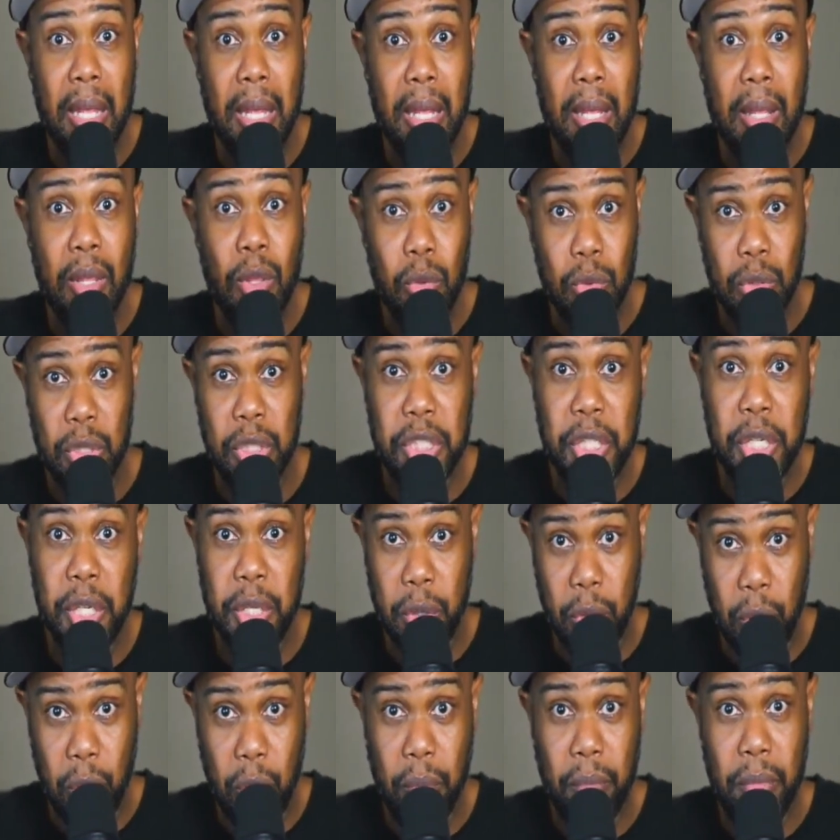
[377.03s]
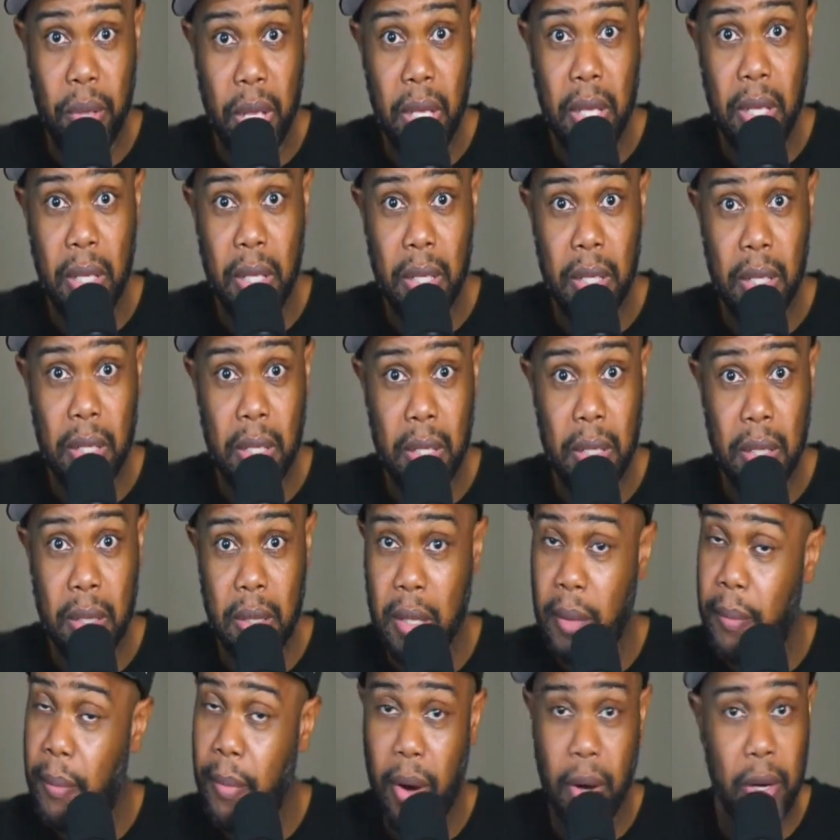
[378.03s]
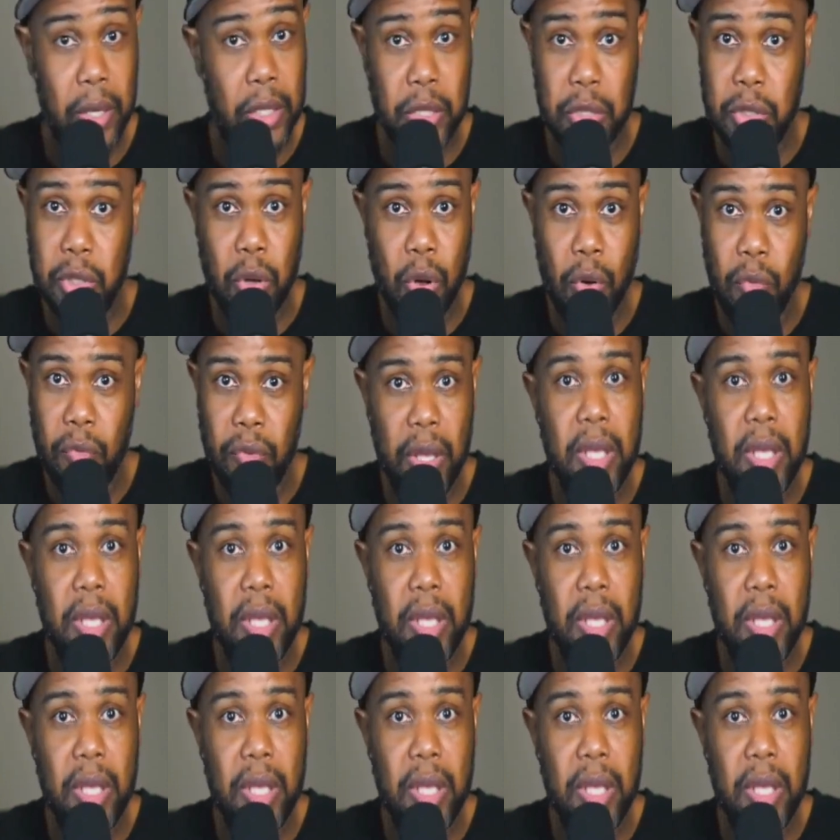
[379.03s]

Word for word: You cheat on me, the marriage is over.